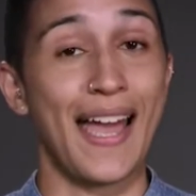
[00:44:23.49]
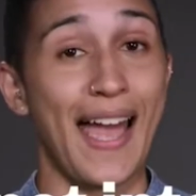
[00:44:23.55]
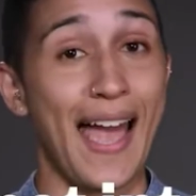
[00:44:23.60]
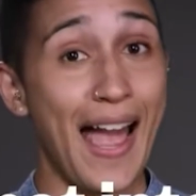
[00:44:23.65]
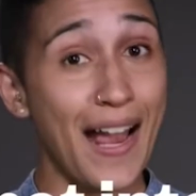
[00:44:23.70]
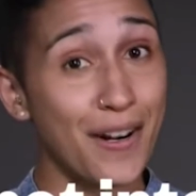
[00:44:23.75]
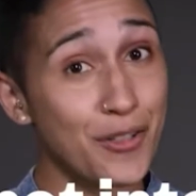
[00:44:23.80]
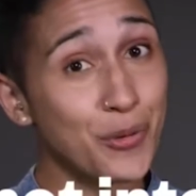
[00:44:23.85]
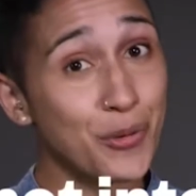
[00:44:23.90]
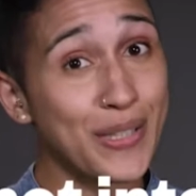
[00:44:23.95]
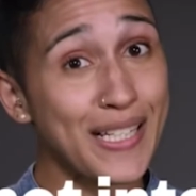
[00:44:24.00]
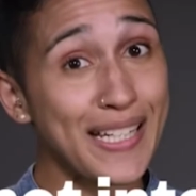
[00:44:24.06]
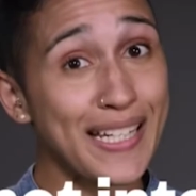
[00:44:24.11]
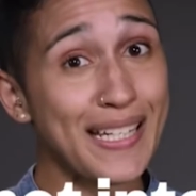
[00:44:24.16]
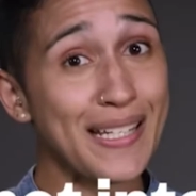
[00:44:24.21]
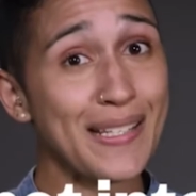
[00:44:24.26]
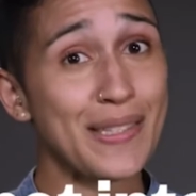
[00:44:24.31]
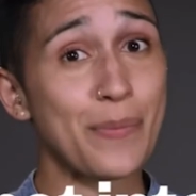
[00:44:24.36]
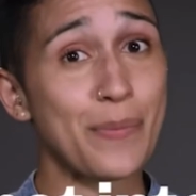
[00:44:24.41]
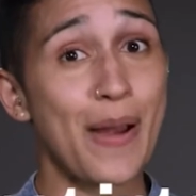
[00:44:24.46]

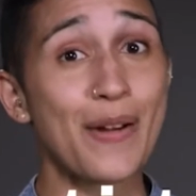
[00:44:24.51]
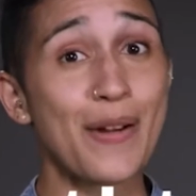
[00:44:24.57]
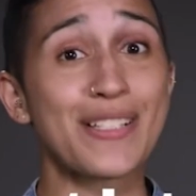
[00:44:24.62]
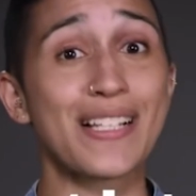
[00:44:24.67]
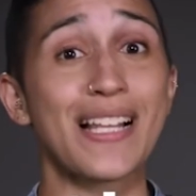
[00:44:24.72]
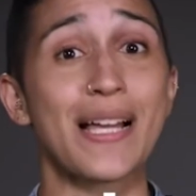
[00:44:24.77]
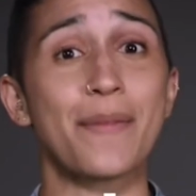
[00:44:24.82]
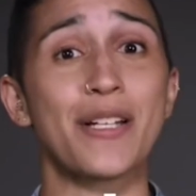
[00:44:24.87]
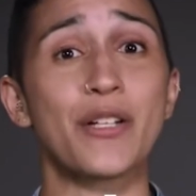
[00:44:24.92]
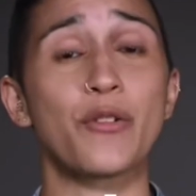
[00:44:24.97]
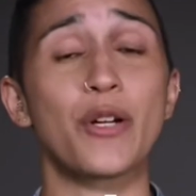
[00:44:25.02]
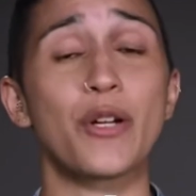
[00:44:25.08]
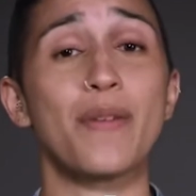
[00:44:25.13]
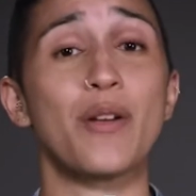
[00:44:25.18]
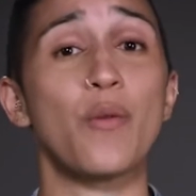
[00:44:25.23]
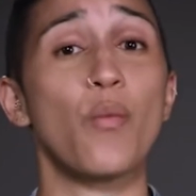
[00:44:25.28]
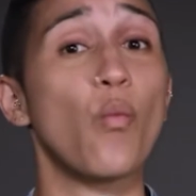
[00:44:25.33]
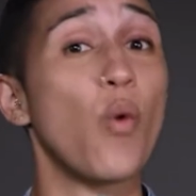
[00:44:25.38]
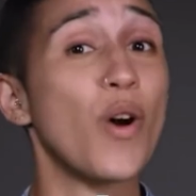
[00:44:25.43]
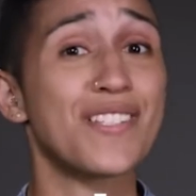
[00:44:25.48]
Actually, the Paris Climate
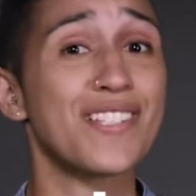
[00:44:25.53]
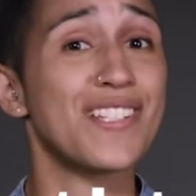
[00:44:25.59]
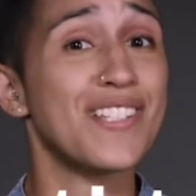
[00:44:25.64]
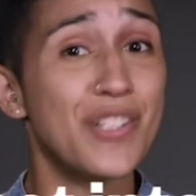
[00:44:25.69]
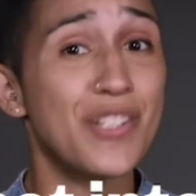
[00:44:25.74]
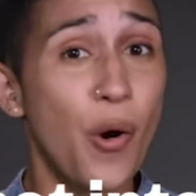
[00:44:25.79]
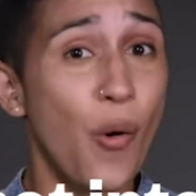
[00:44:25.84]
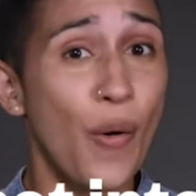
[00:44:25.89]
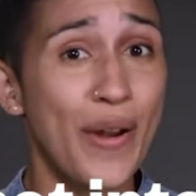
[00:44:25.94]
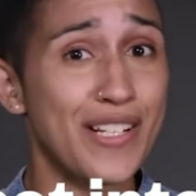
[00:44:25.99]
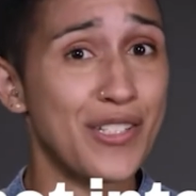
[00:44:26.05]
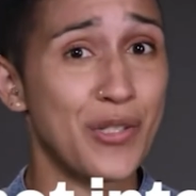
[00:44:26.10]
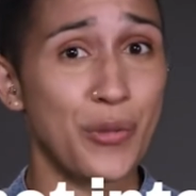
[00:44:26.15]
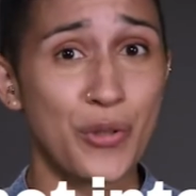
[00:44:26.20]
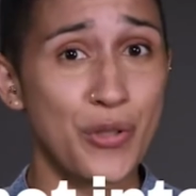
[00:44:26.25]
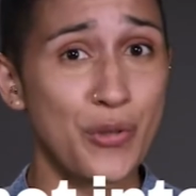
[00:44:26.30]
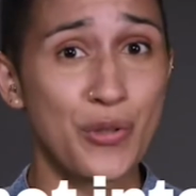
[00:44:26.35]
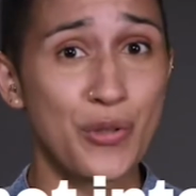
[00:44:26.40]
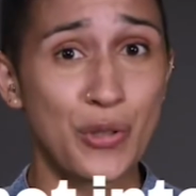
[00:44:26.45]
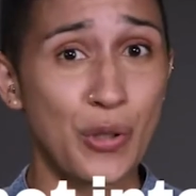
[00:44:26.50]
Agreement wasn't going to
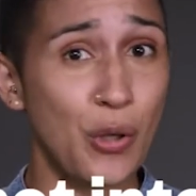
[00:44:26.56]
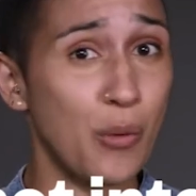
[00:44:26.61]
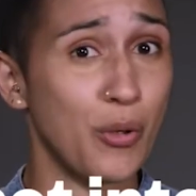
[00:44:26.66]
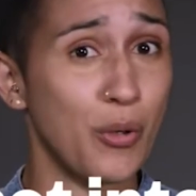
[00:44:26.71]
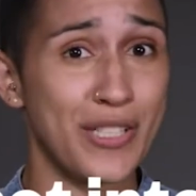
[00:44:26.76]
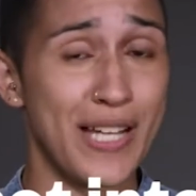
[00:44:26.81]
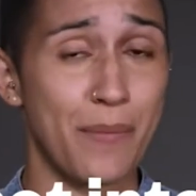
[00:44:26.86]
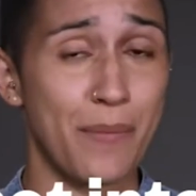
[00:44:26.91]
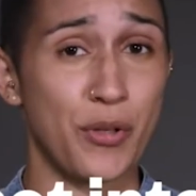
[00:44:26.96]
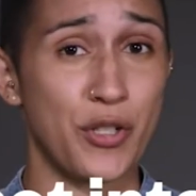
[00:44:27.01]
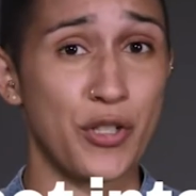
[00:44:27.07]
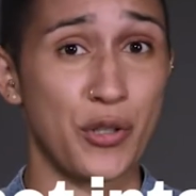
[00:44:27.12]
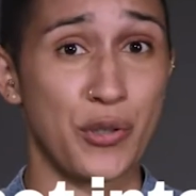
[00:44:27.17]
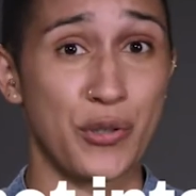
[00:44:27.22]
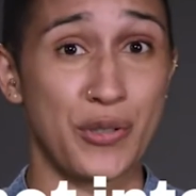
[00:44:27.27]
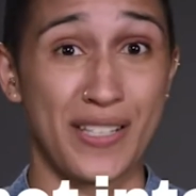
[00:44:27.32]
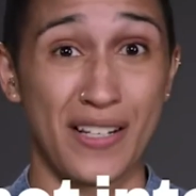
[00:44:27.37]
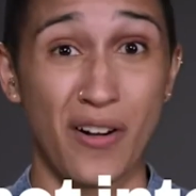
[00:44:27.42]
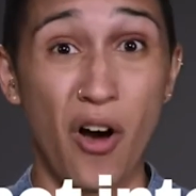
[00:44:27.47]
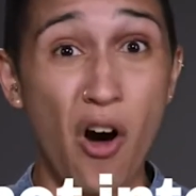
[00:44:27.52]
reduce global
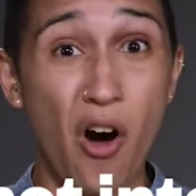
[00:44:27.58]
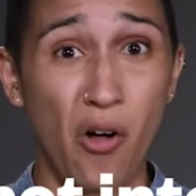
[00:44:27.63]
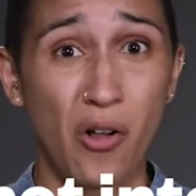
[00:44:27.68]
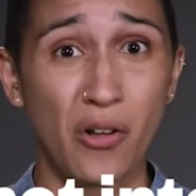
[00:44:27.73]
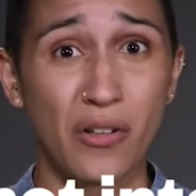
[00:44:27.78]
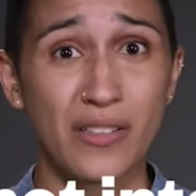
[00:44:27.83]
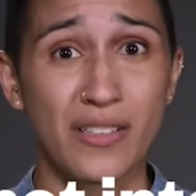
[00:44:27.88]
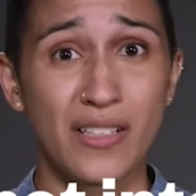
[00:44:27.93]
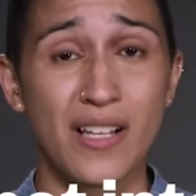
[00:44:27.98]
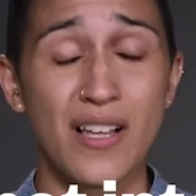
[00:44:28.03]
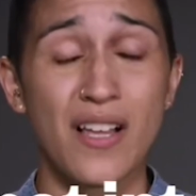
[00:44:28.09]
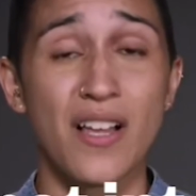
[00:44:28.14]
temperatures at all.